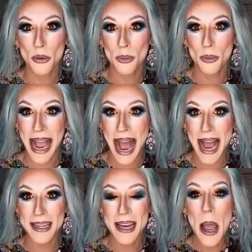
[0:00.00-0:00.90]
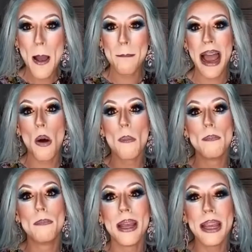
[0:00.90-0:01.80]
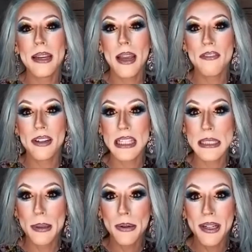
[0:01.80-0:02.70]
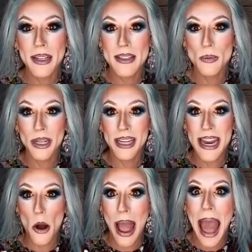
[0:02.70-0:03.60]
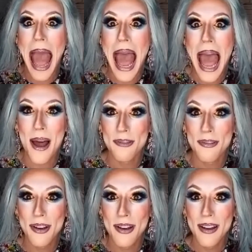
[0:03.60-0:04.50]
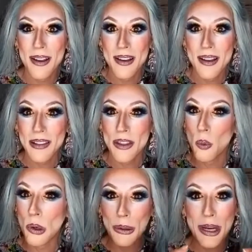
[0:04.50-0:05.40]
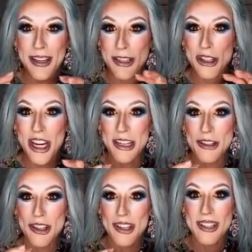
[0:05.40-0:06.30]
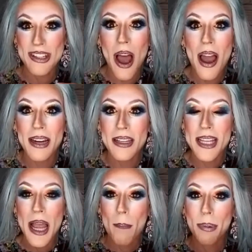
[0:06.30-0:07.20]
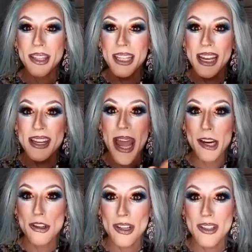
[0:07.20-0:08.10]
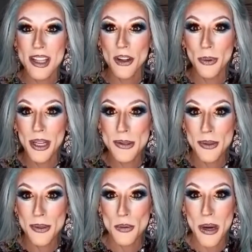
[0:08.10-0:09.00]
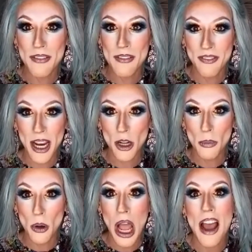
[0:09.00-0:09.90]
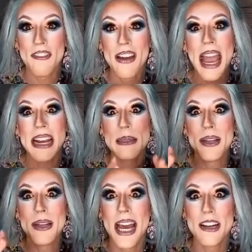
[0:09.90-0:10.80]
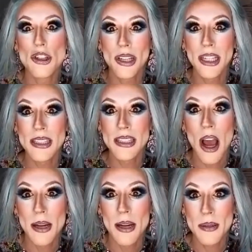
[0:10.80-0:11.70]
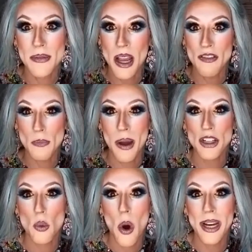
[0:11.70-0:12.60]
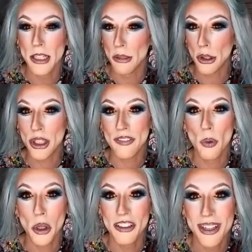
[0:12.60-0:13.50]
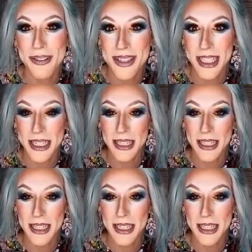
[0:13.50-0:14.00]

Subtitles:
we had, but how big of an experience we can now have. The world hasn't changed the size, but the connections and the resources we have available have exponentially times themselves by 20, 30, 40, 50.